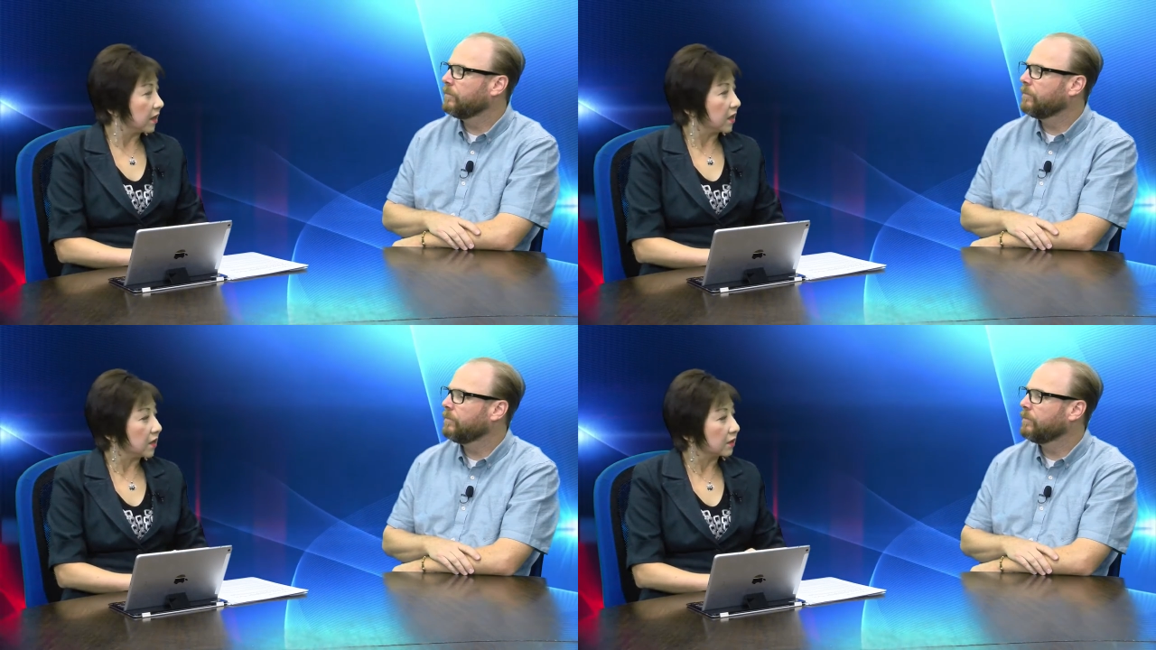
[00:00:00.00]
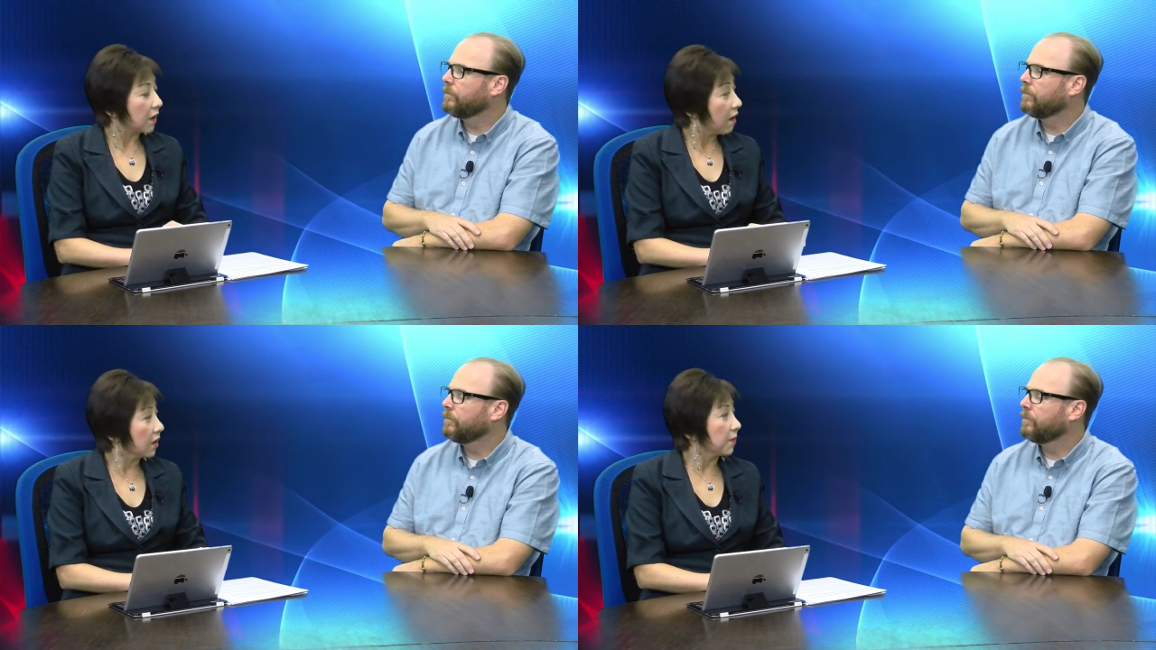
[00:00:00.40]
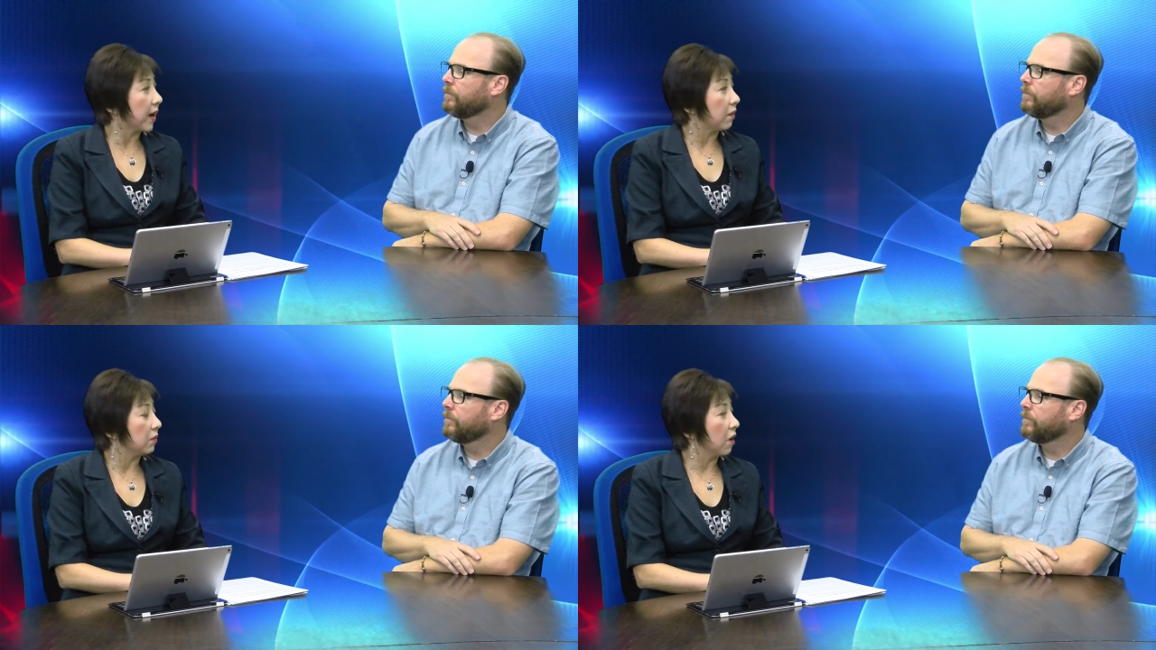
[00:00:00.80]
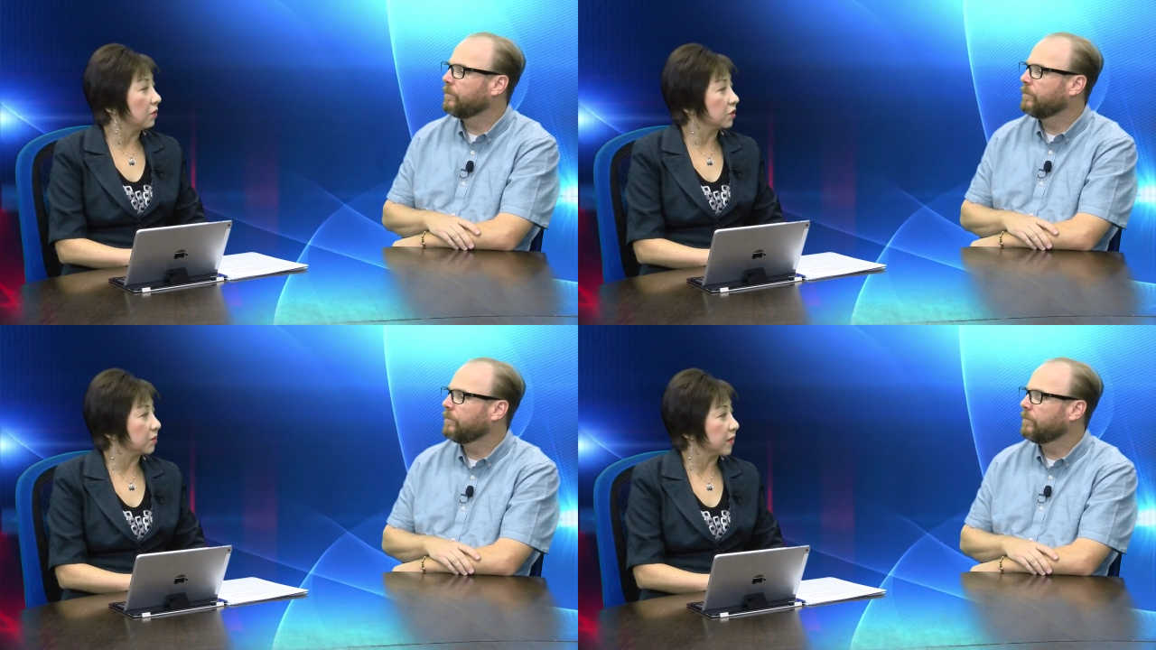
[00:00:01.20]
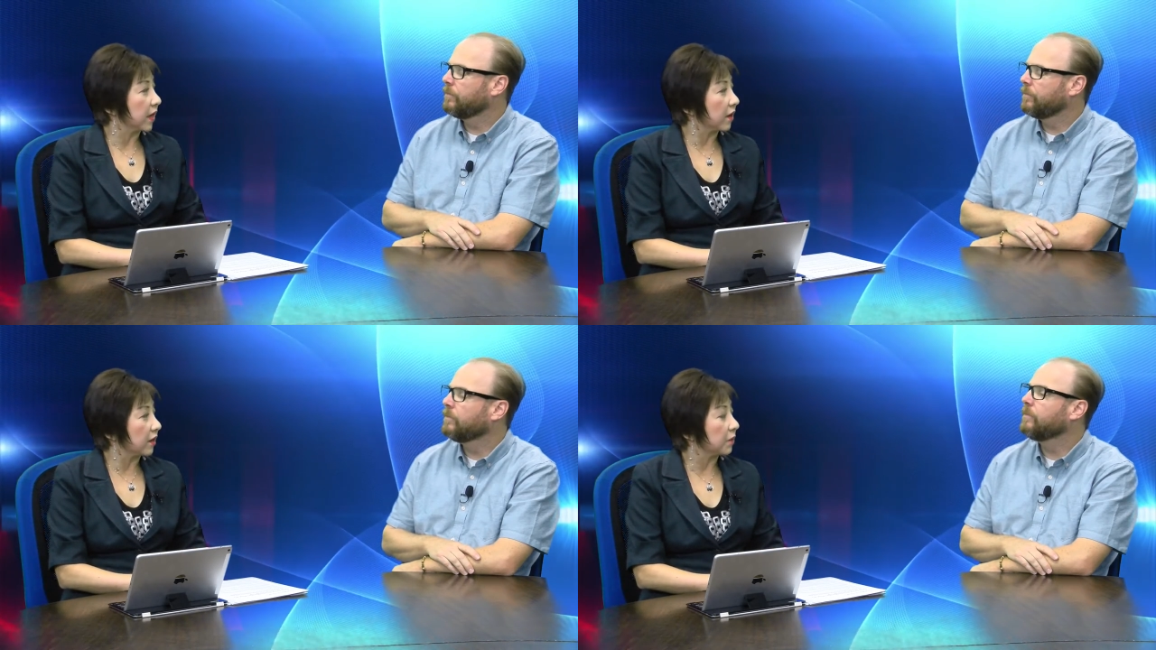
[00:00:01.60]
Speaker 1: they talk about long-term
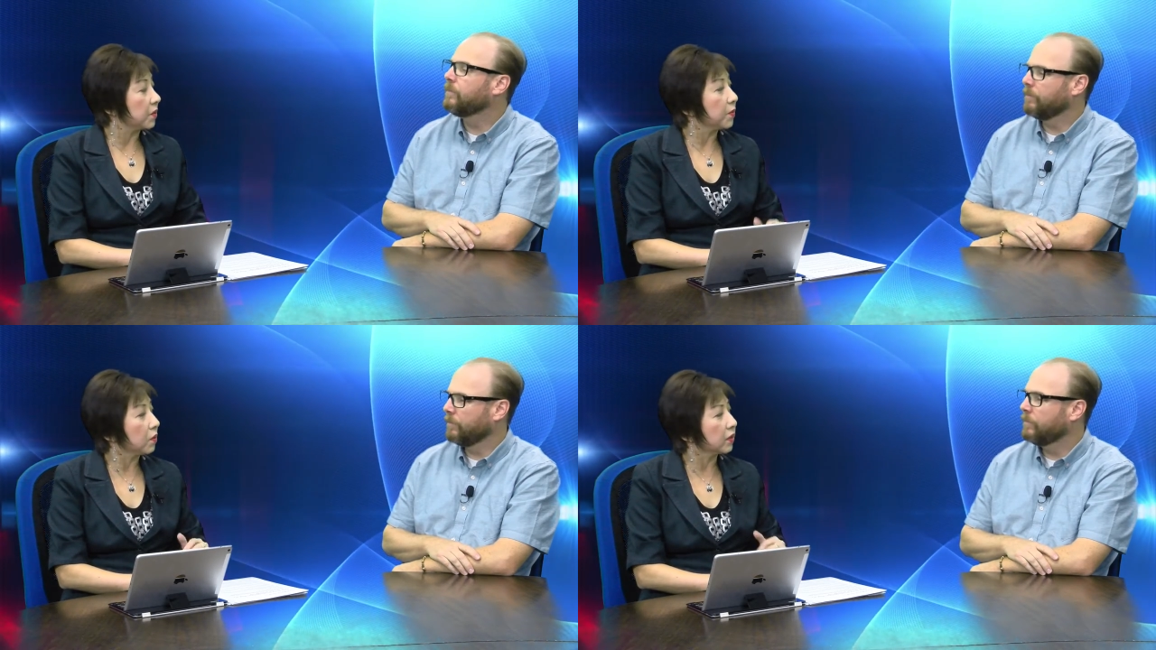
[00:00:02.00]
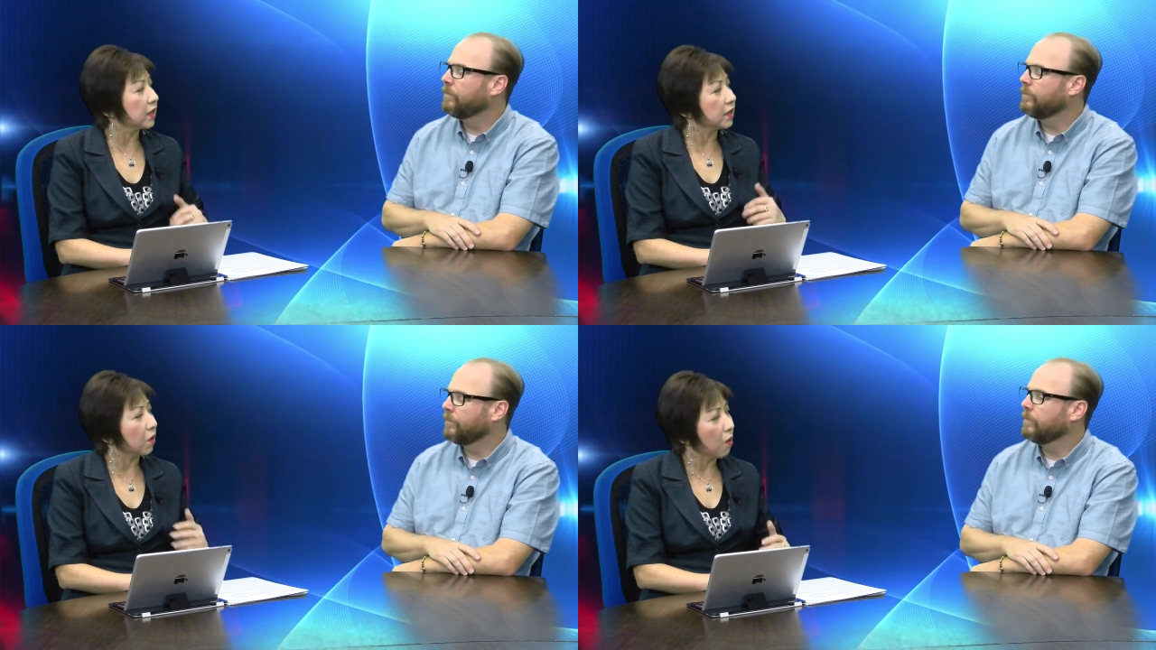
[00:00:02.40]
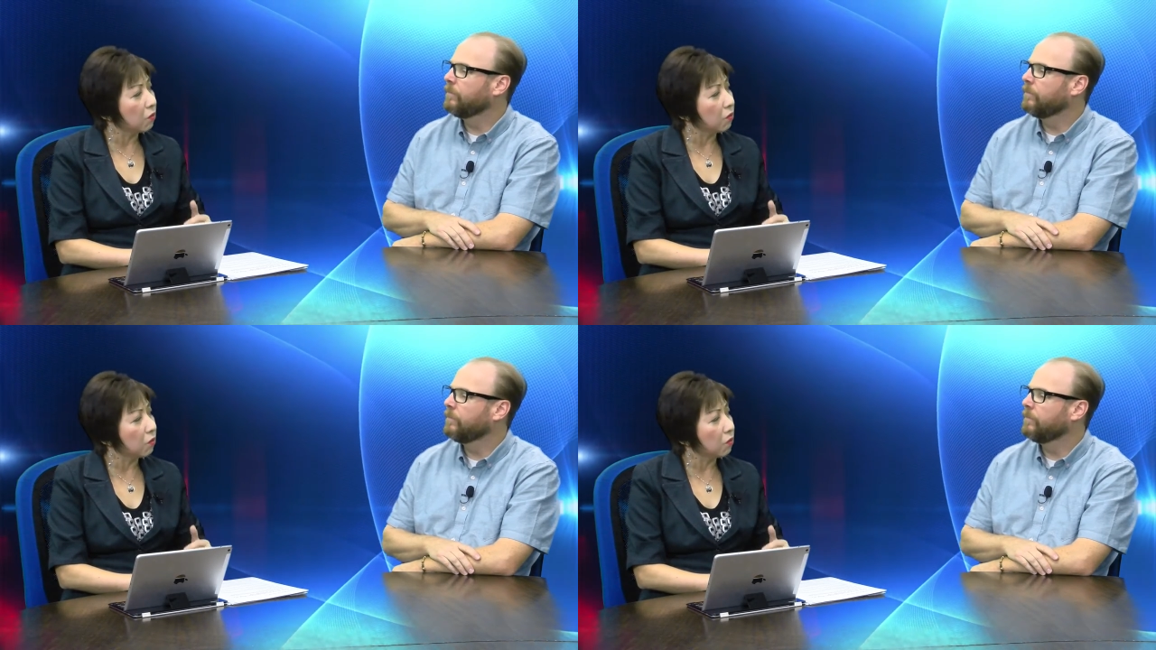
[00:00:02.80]
care that people are getting mm-hmm.